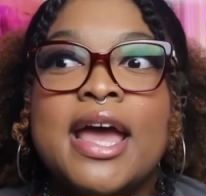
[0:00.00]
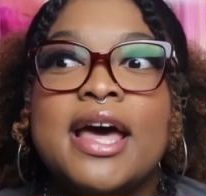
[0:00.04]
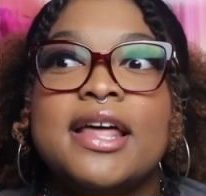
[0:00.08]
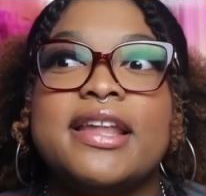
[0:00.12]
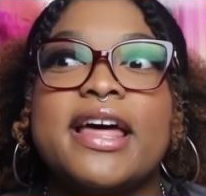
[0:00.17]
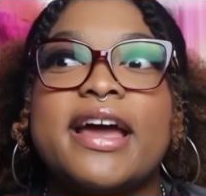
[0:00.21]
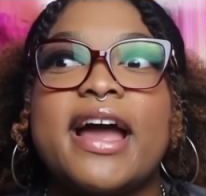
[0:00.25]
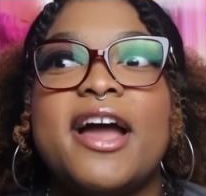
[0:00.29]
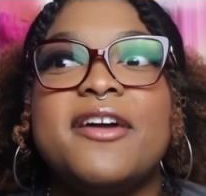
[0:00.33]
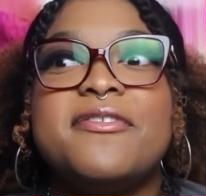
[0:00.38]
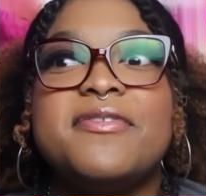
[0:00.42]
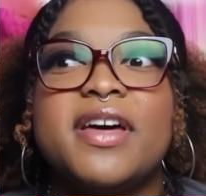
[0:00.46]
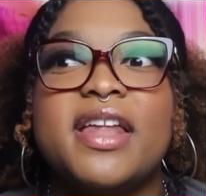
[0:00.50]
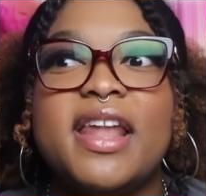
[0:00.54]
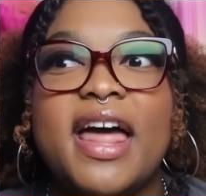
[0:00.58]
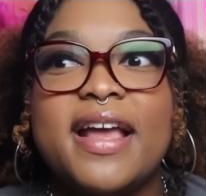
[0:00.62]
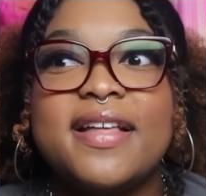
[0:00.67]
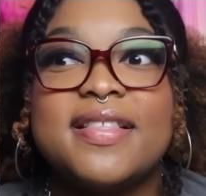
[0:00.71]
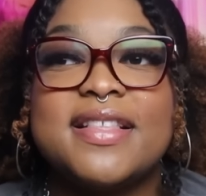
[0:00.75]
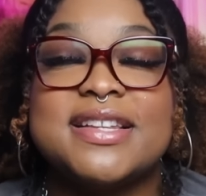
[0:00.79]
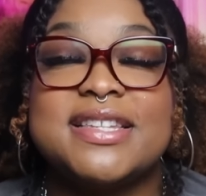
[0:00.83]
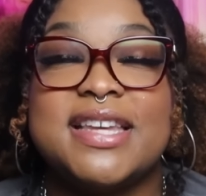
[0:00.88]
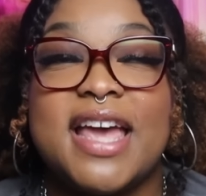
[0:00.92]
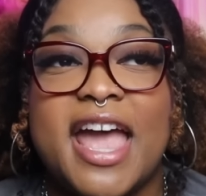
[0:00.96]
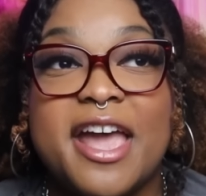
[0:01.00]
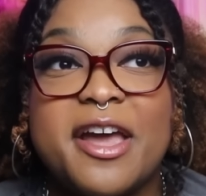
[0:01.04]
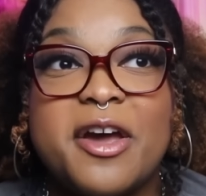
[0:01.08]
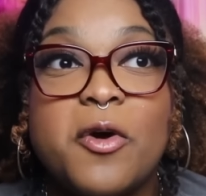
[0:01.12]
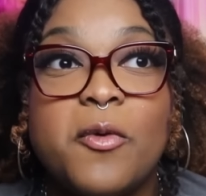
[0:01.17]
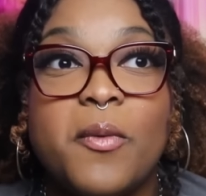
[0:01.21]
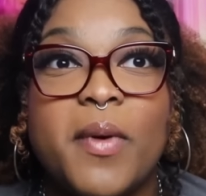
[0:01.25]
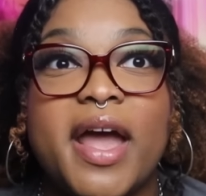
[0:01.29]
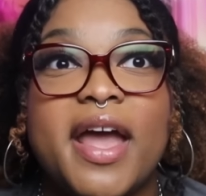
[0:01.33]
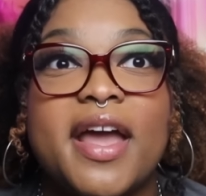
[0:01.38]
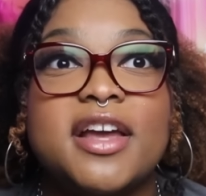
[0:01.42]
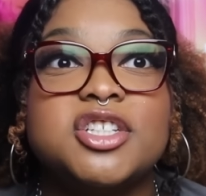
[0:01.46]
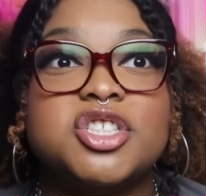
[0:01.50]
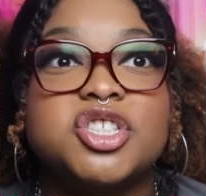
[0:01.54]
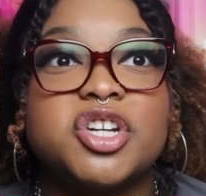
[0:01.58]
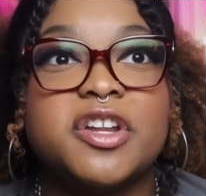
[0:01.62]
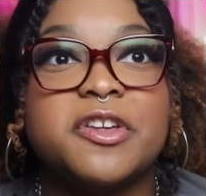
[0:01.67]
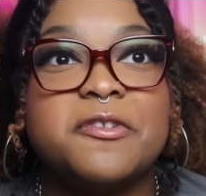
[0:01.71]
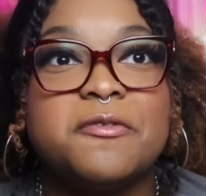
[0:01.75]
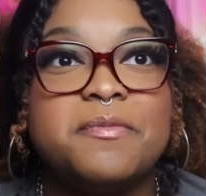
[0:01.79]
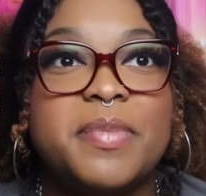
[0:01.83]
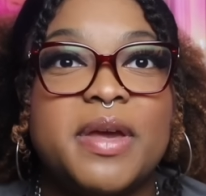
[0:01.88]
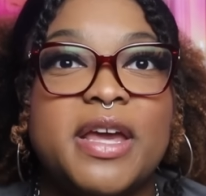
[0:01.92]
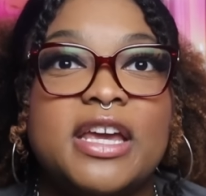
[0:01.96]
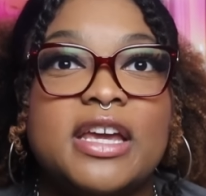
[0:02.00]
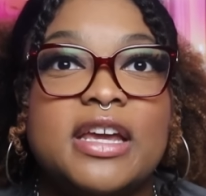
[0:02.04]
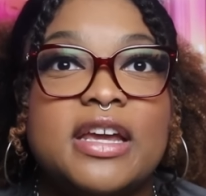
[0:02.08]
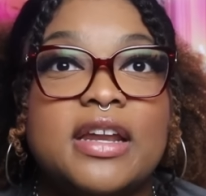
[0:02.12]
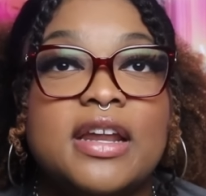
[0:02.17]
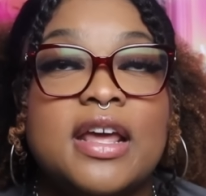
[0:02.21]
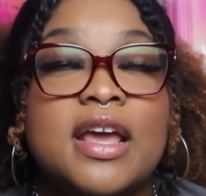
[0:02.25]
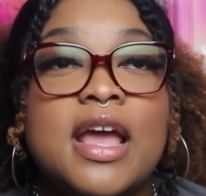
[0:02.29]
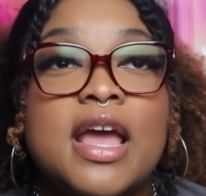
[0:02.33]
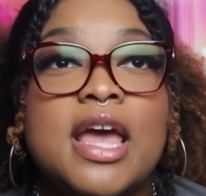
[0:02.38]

Like, I feel like the takeaway should have been,